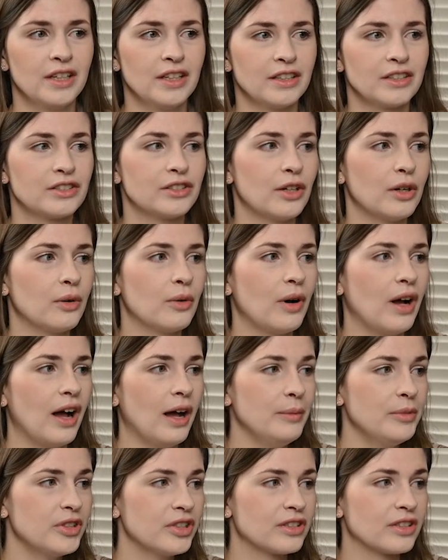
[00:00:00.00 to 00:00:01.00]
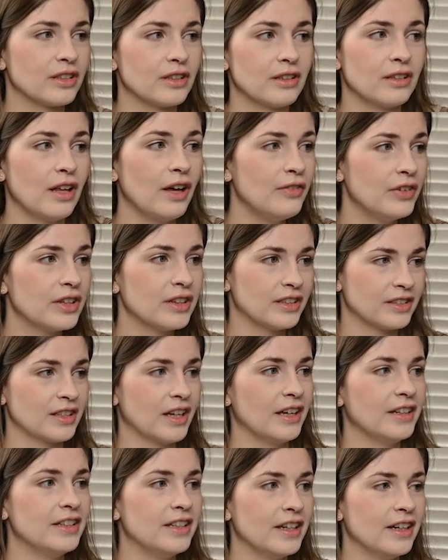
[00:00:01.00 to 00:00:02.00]
So I'm just loving this
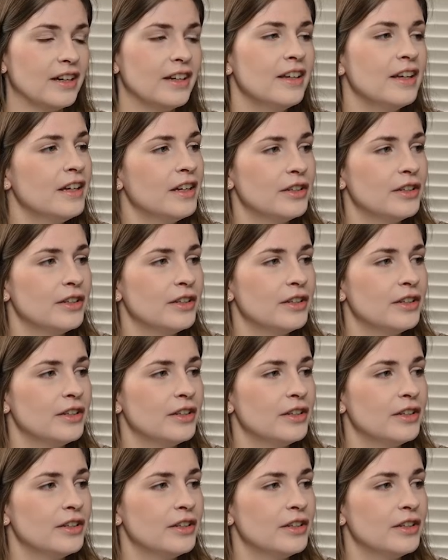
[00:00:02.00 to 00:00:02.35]
idea.